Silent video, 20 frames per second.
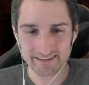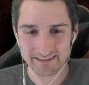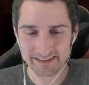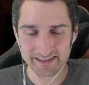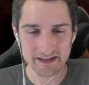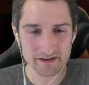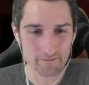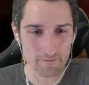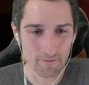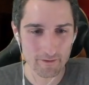
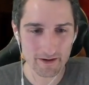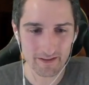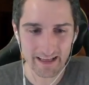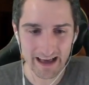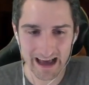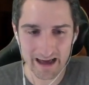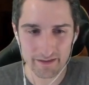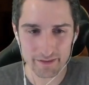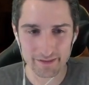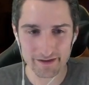tinfoil
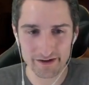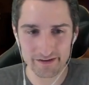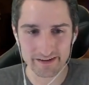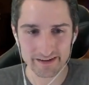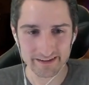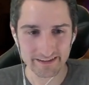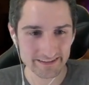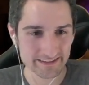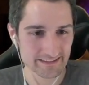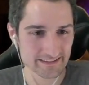hat
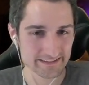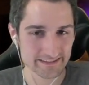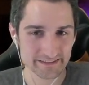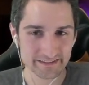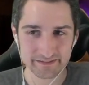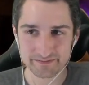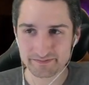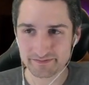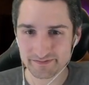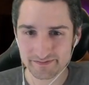theory
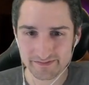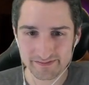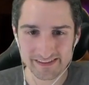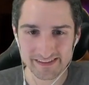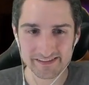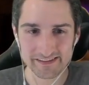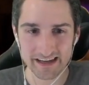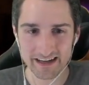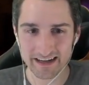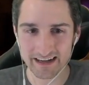the
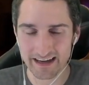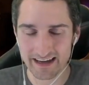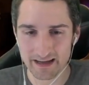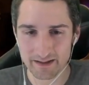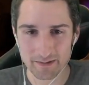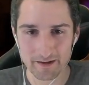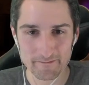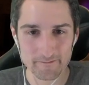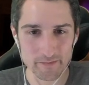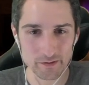second I get
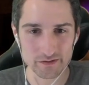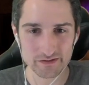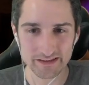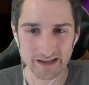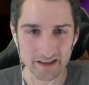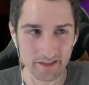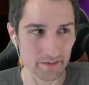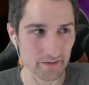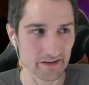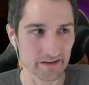my first
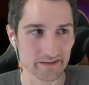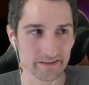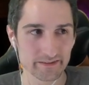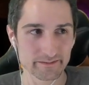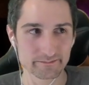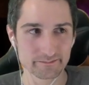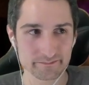yellow here.